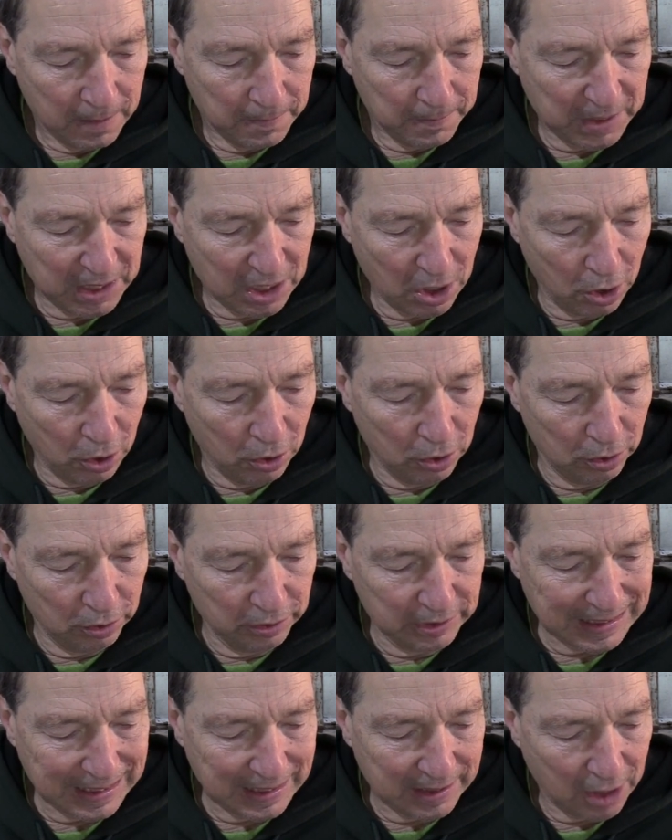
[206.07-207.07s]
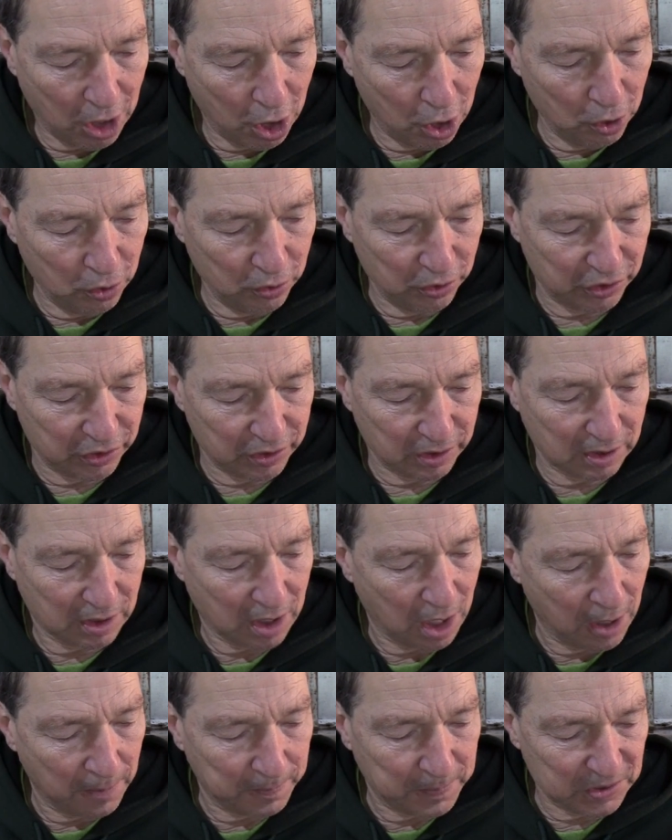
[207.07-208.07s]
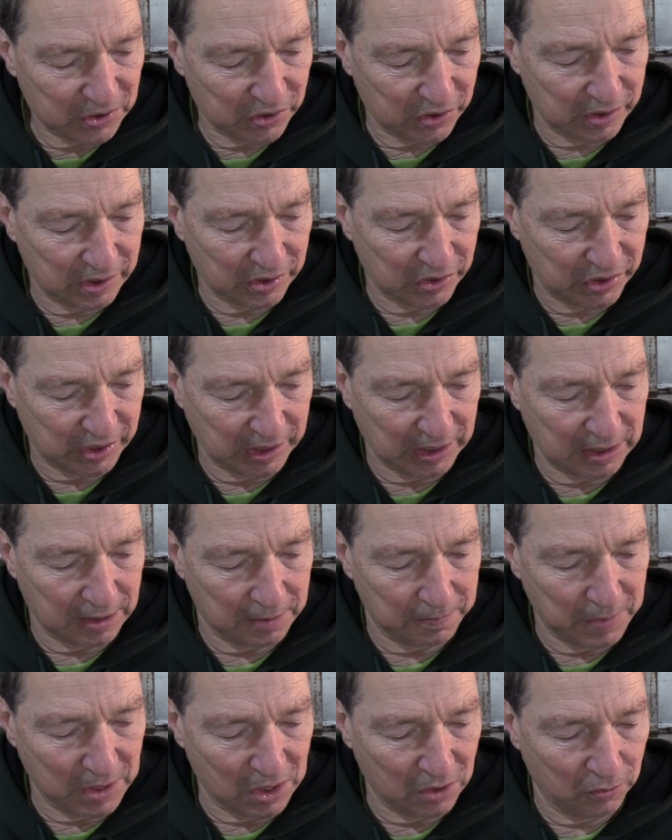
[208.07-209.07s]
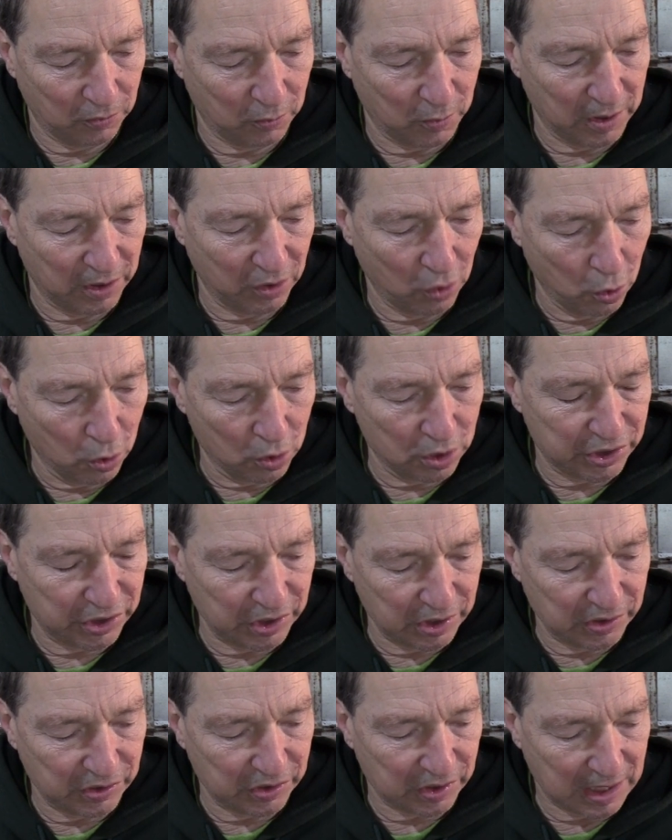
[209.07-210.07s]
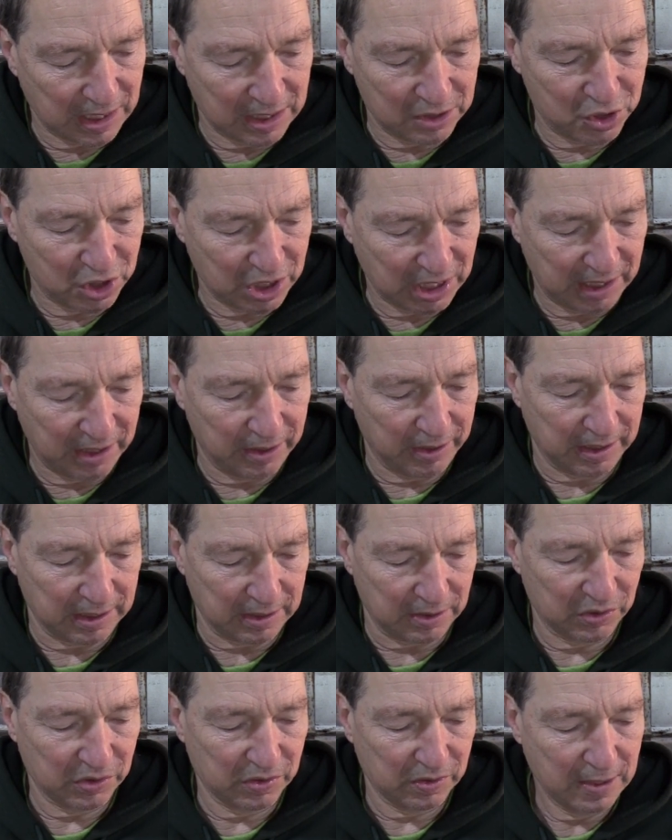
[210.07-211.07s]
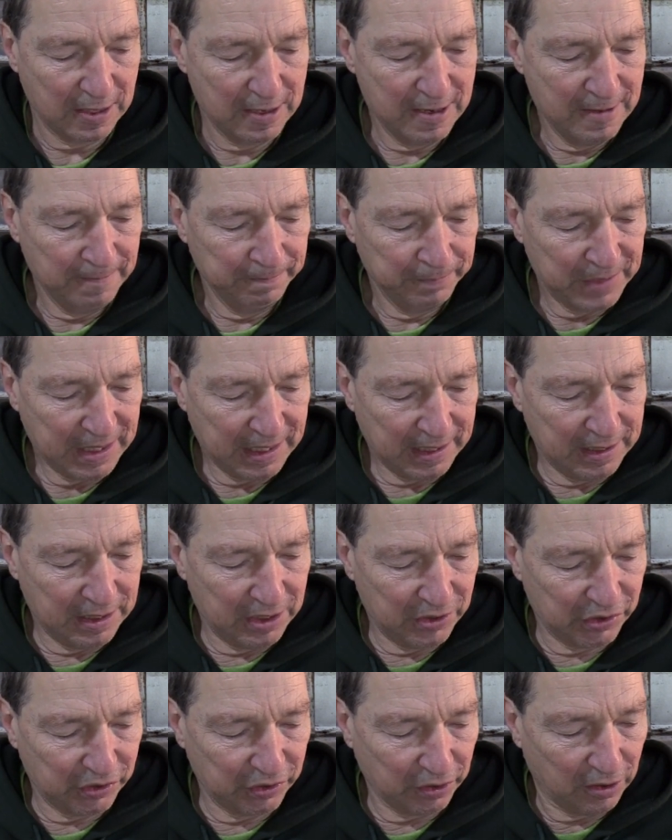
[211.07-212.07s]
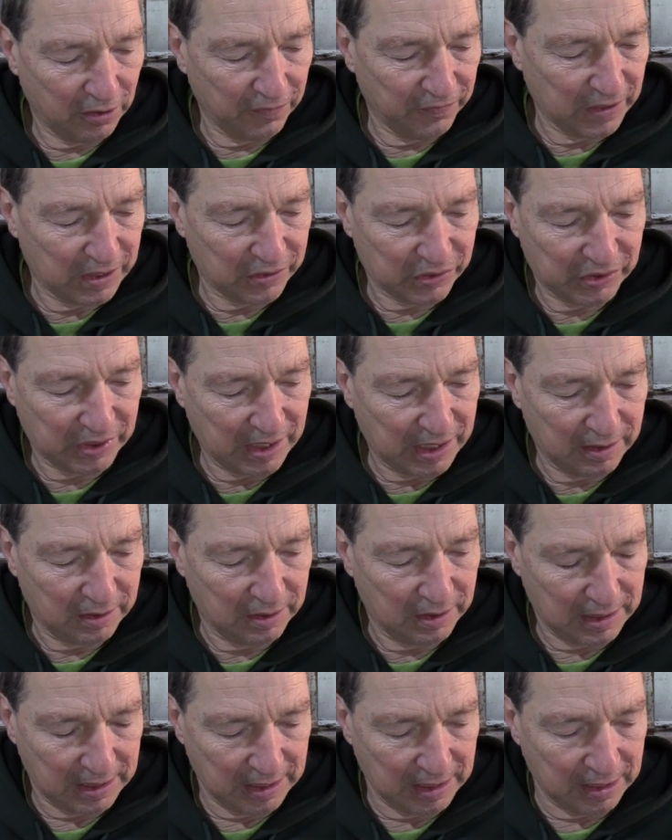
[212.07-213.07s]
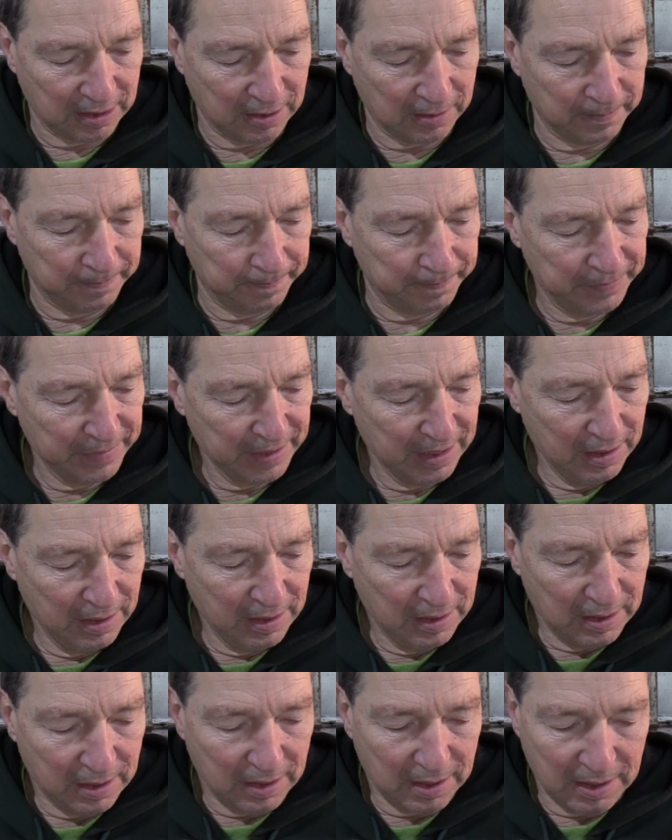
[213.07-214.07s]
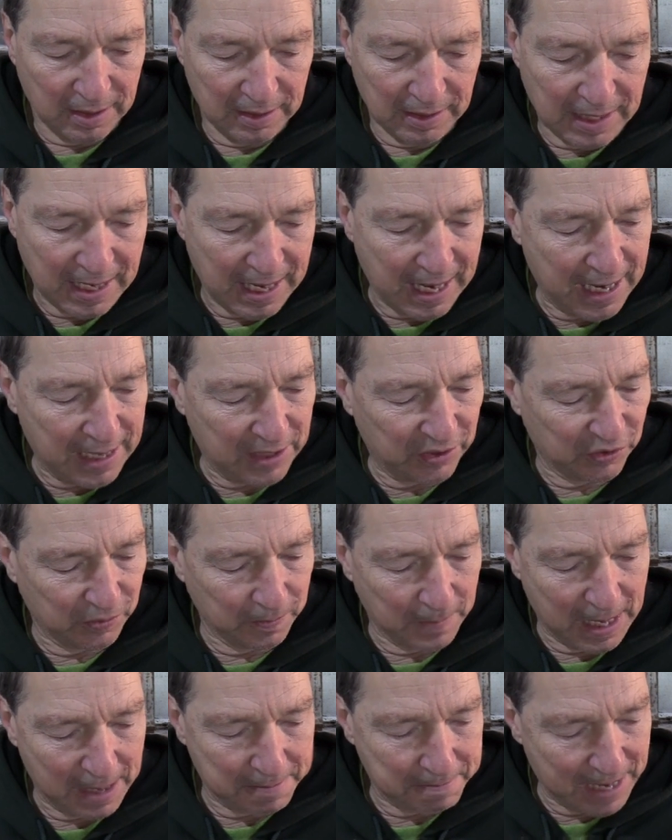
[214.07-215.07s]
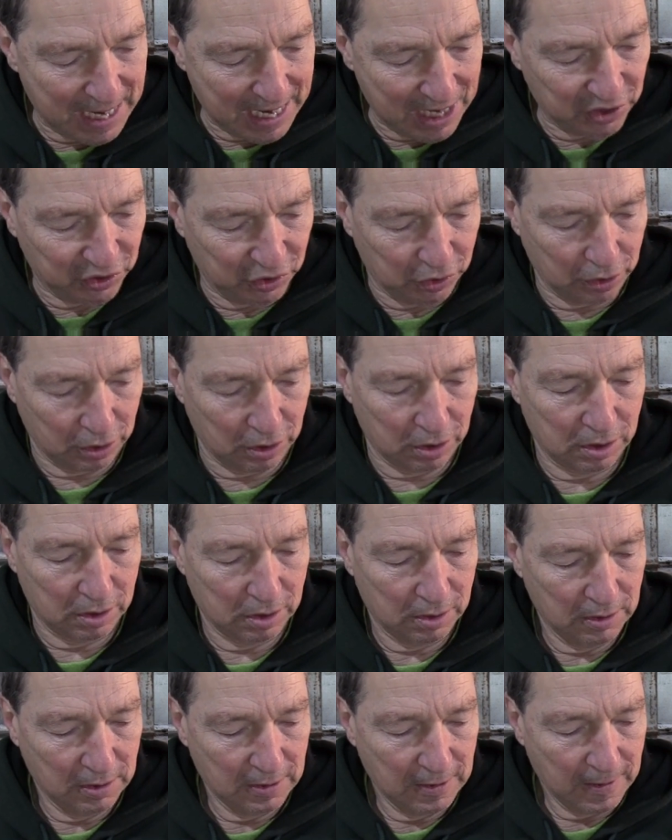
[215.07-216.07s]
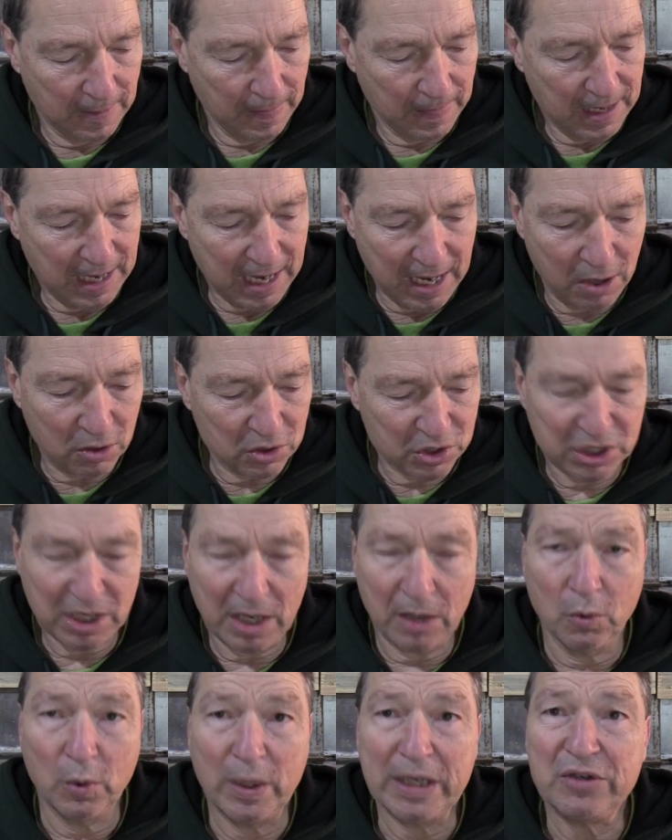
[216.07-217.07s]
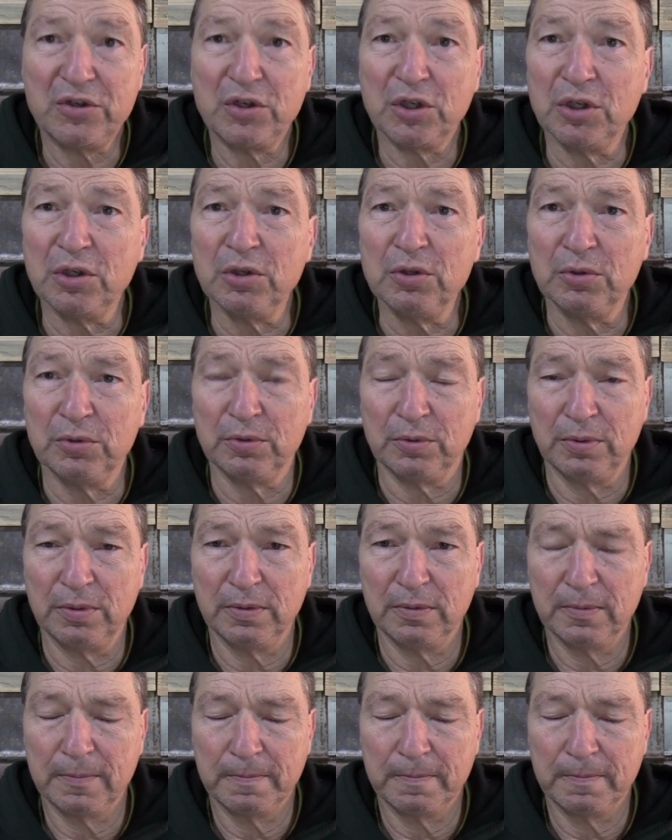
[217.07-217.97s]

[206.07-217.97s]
behold, an host compassed the city both with horses and chariots. And his servant said unto him, Alas, my master, how shall we do?